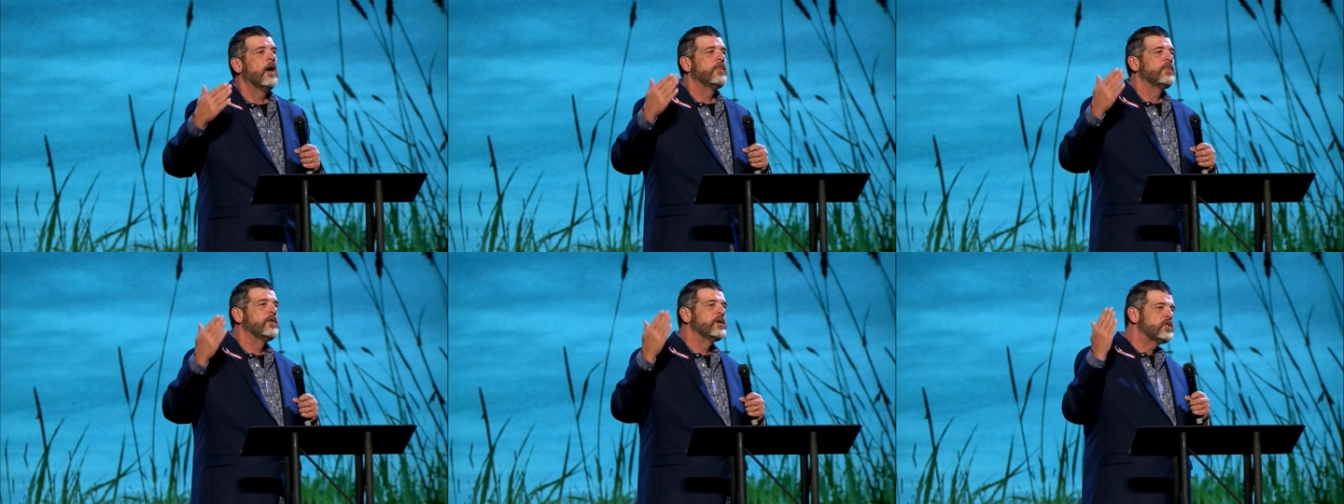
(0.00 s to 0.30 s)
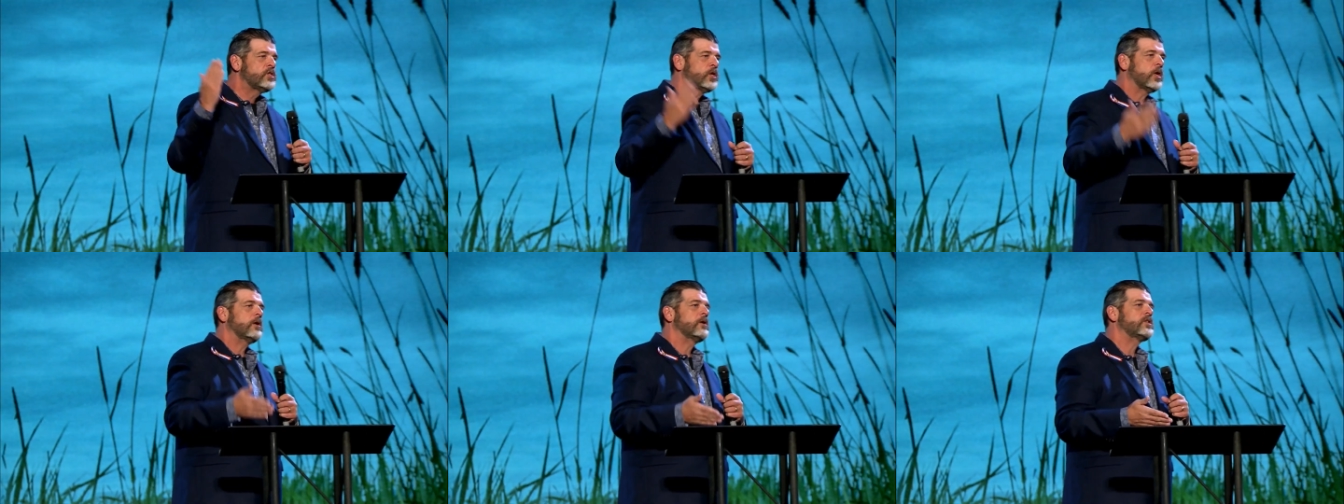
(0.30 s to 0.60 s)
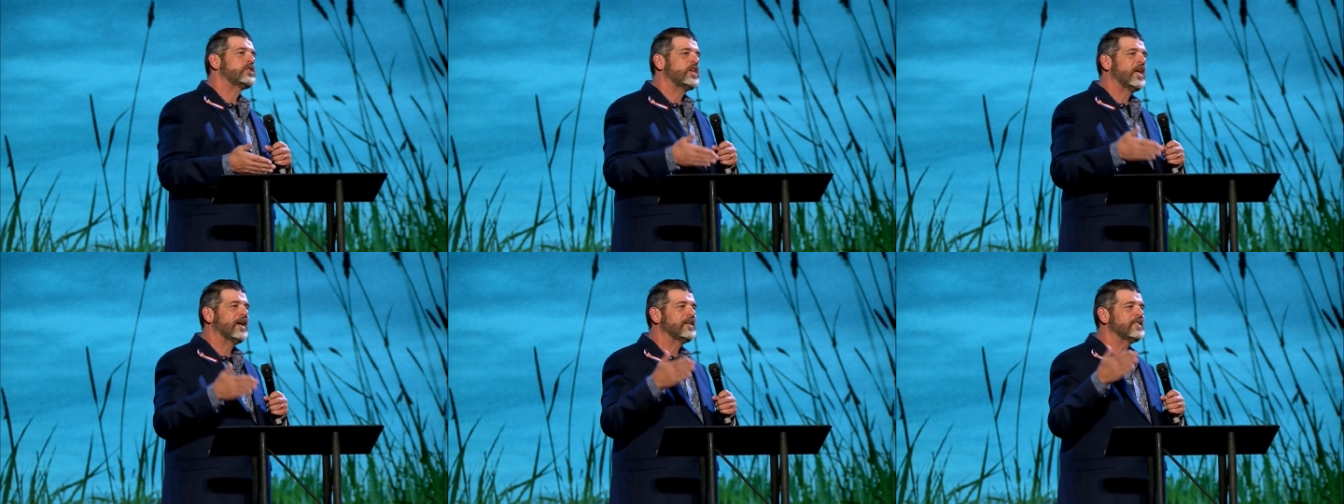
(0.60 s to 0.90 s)
the
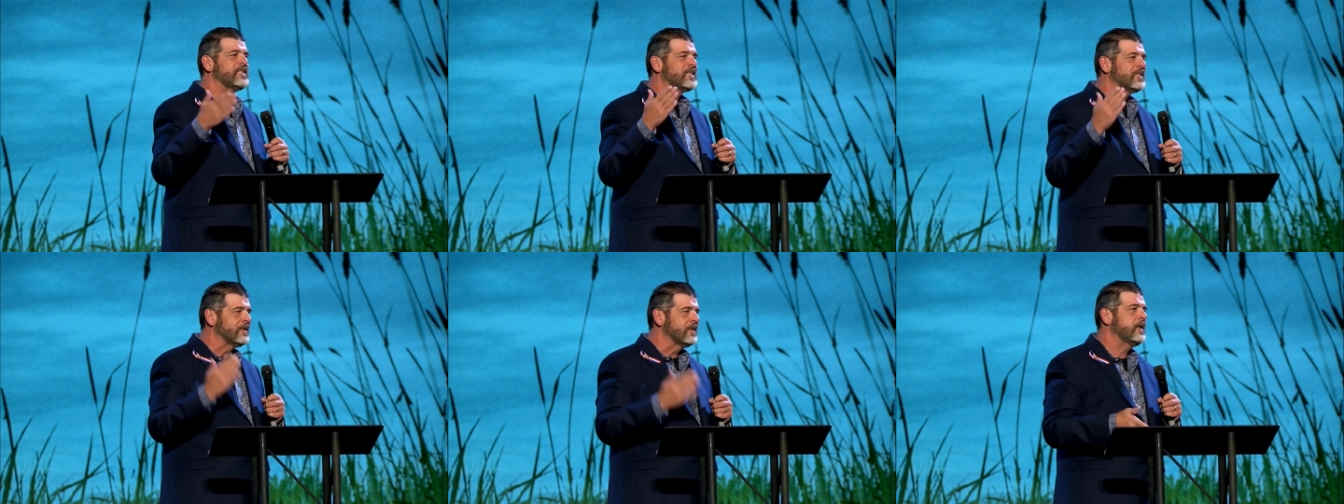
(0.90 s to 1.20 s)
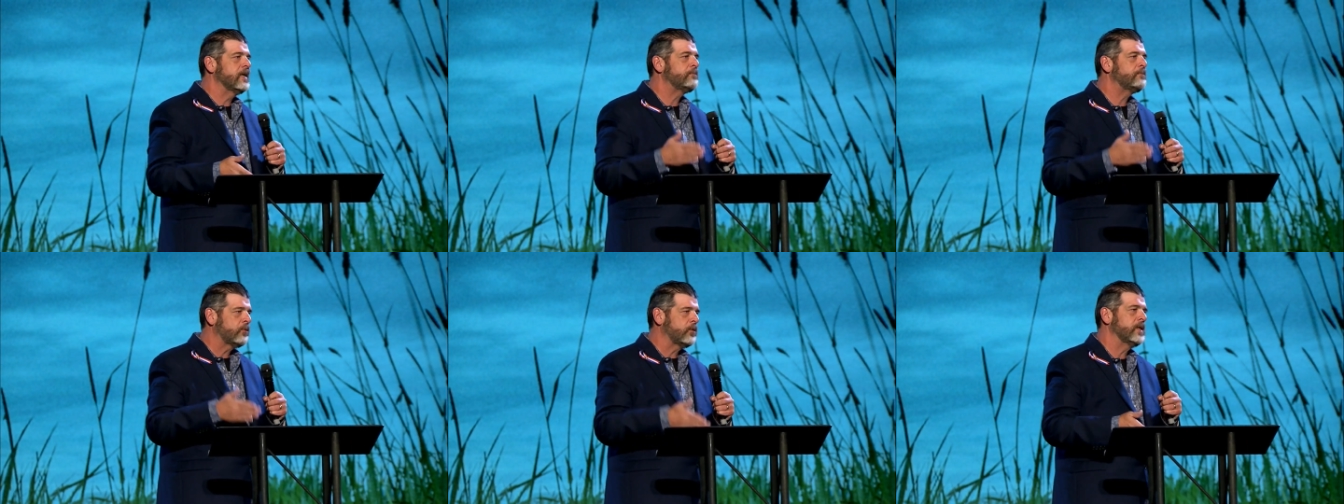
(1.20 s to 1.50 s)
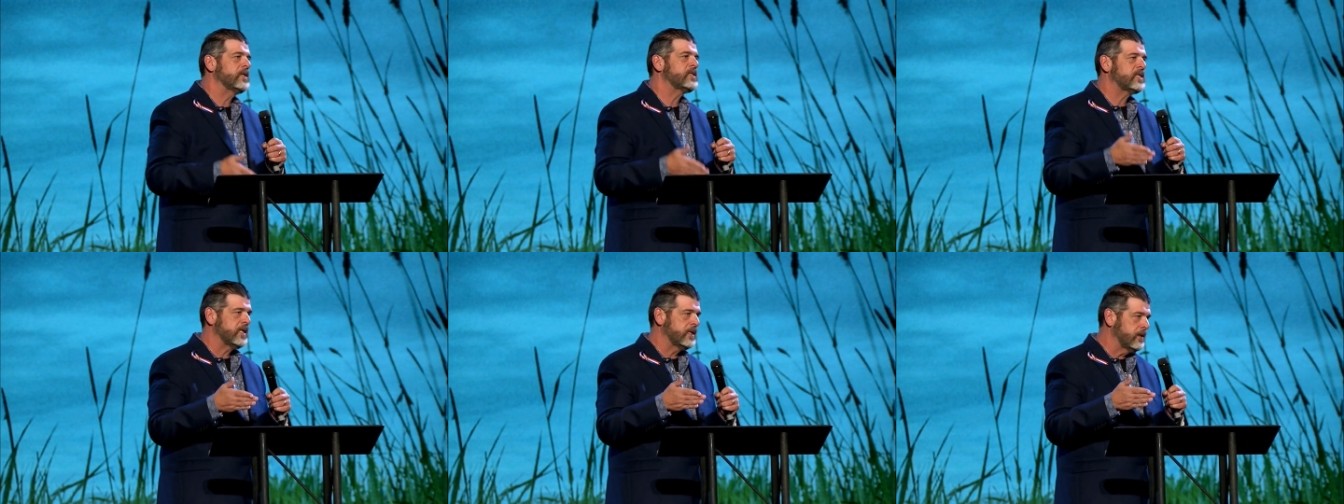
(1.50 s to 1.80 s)
church has
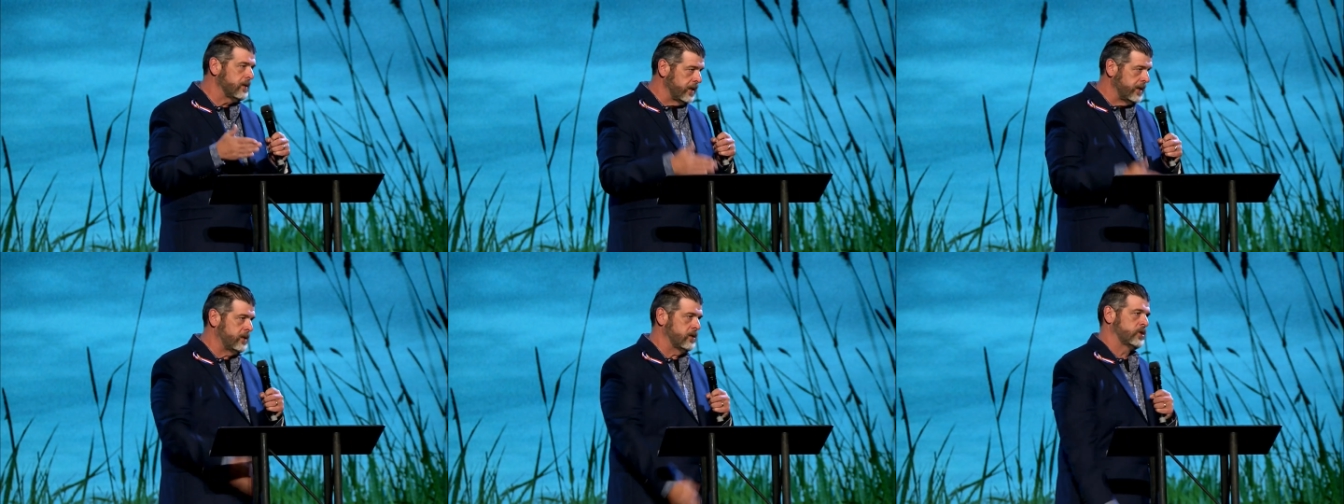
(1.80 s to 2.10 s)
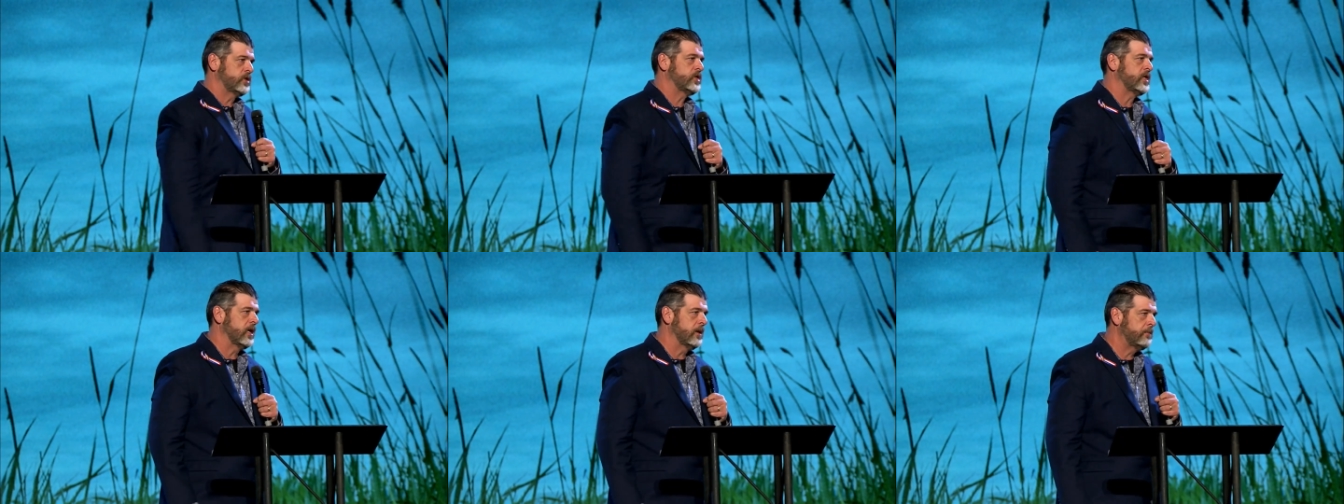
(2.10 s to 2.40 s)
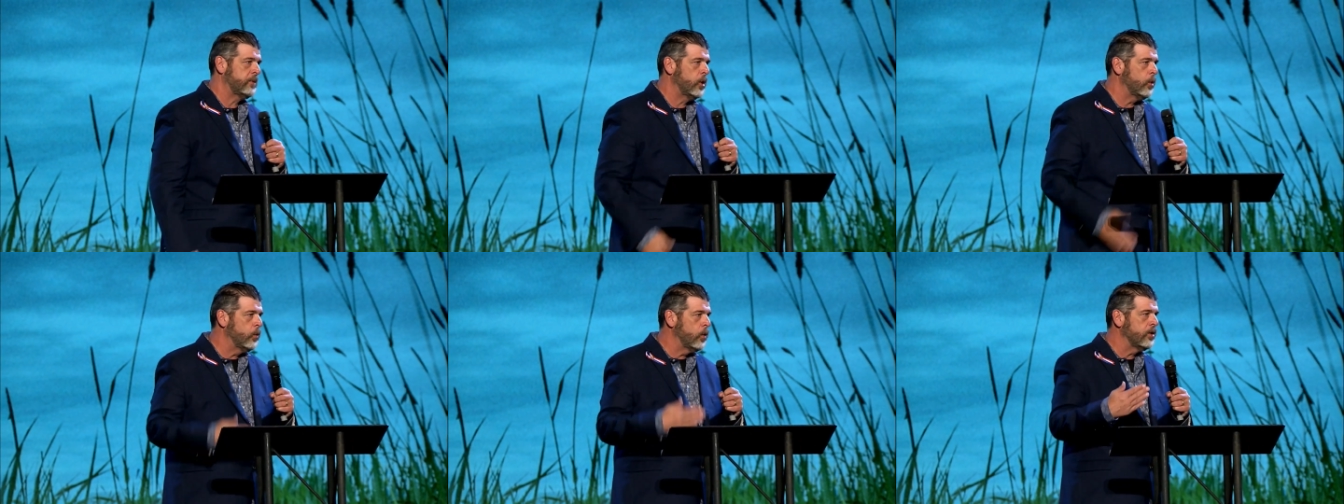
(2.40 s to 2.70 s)
limp-wristed leadership
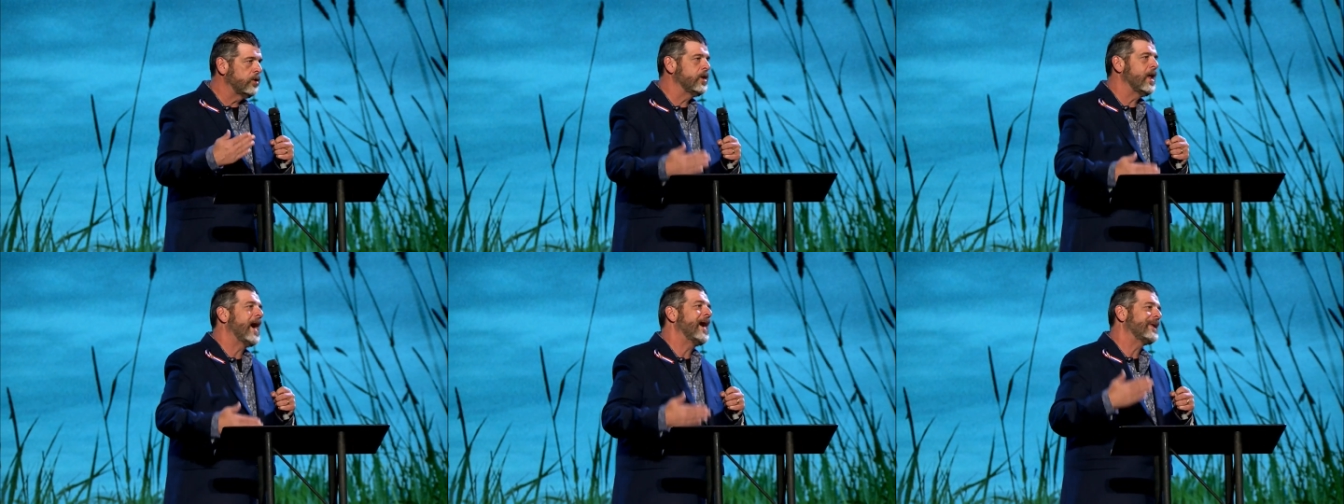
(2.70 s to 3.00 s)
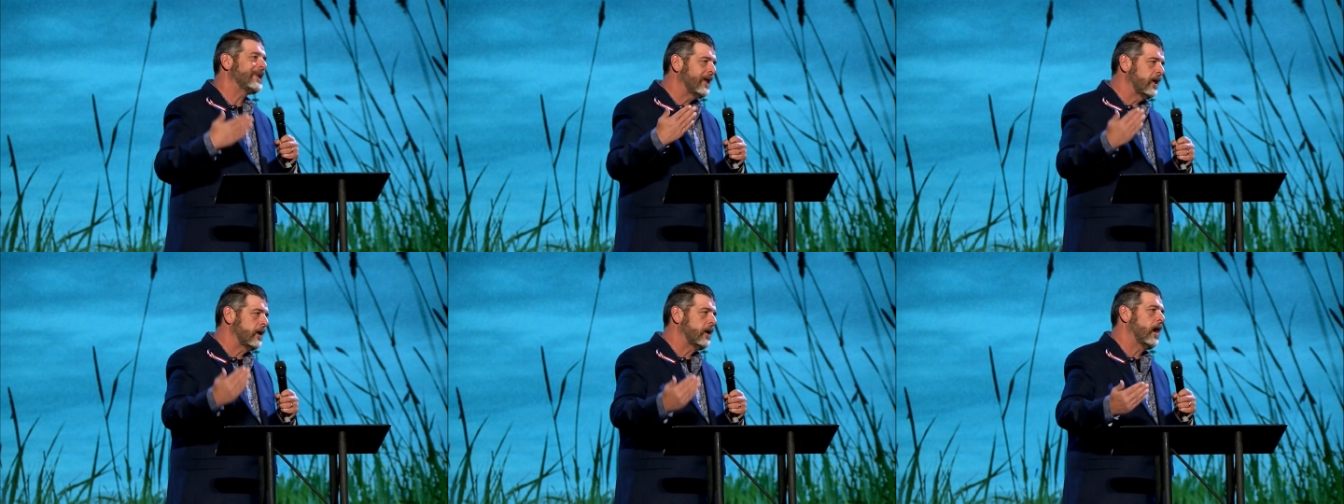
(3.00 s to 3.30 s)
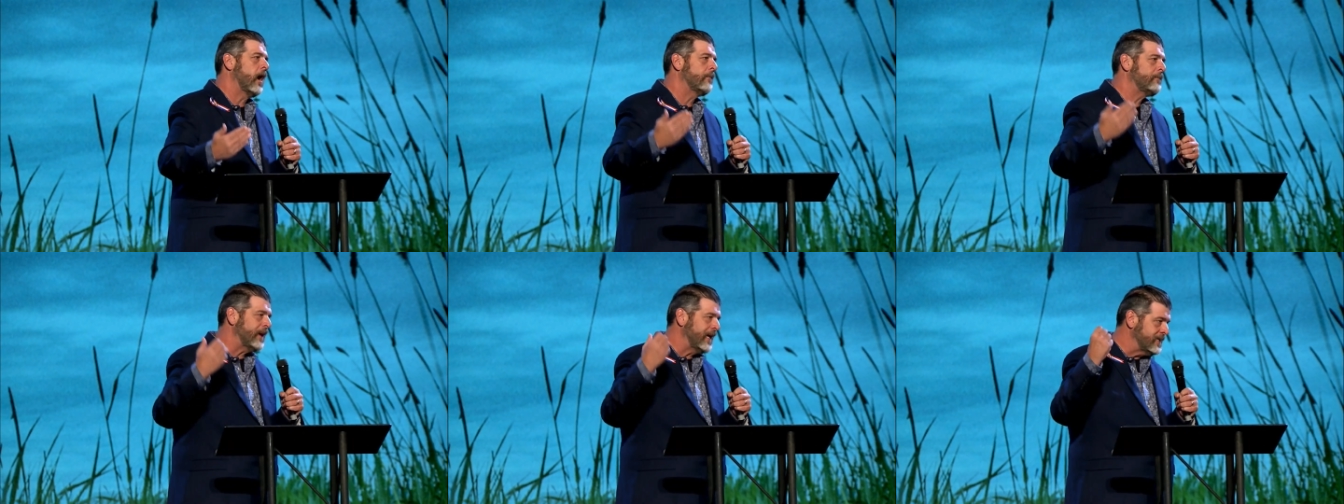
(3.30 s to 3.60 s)
who will not get
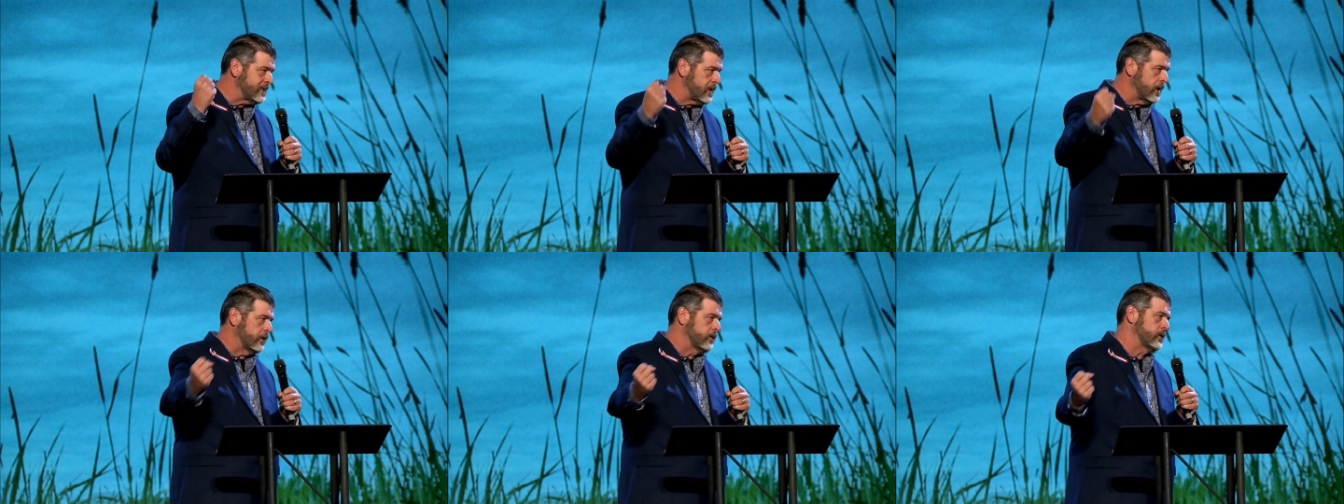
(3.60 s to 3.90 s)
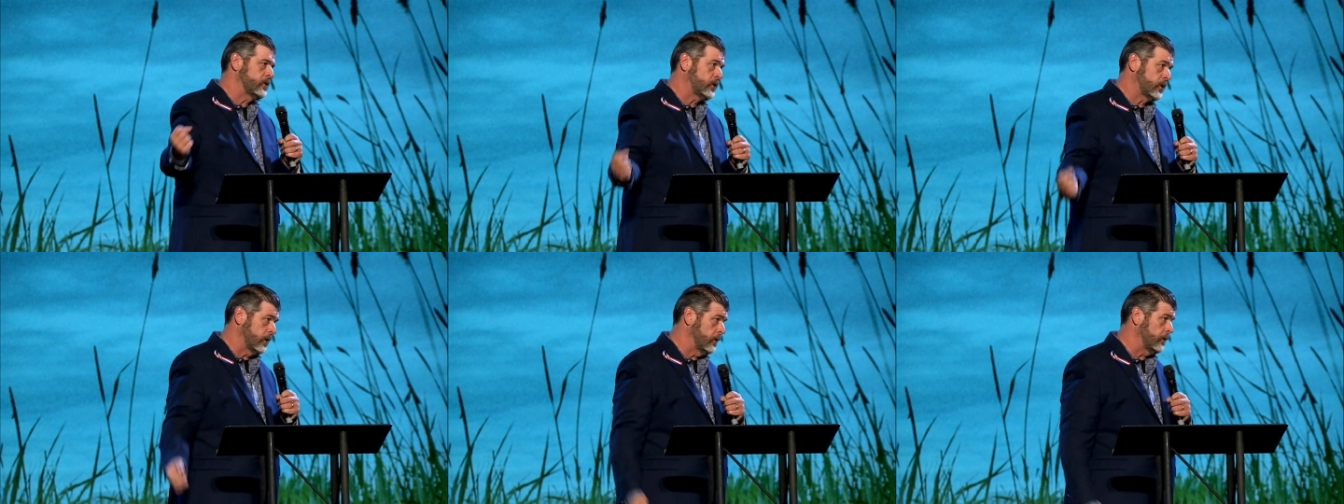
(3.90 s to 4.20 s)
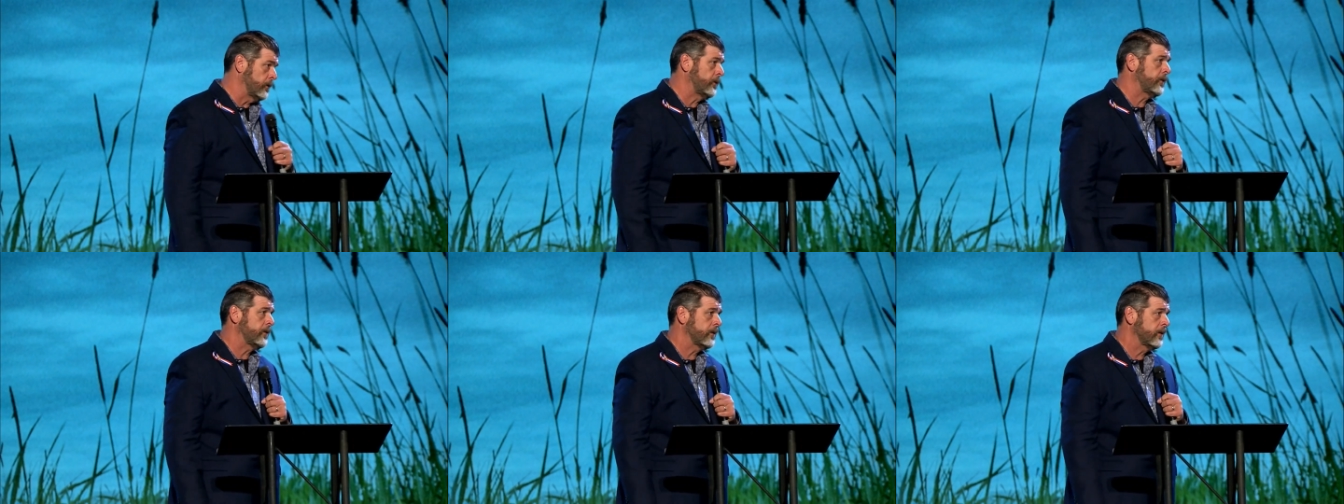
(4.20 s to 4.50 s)
up and tell the
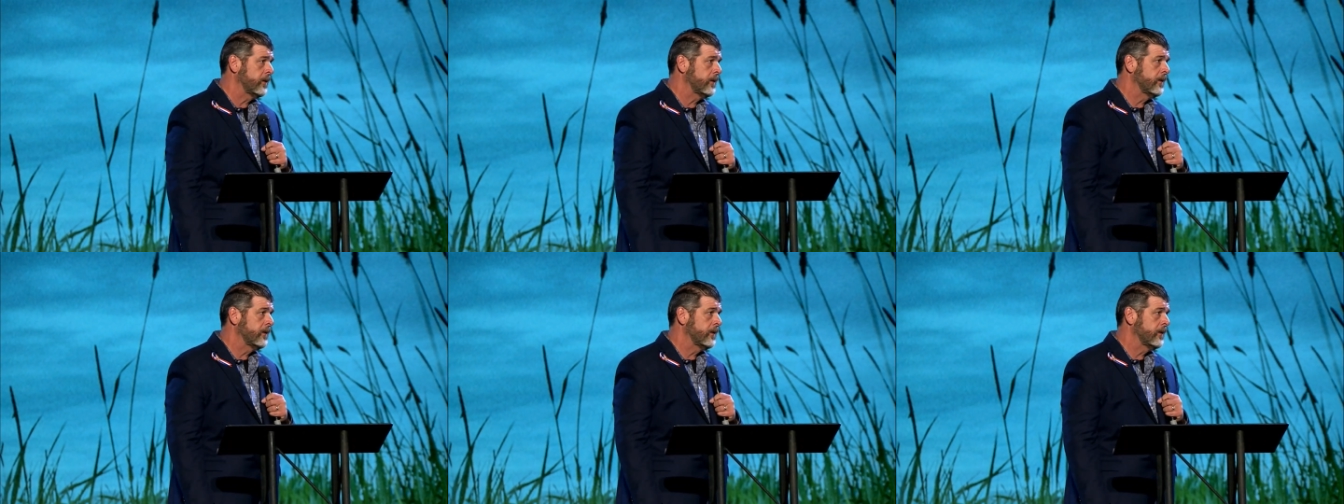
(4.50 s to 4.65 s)
truth,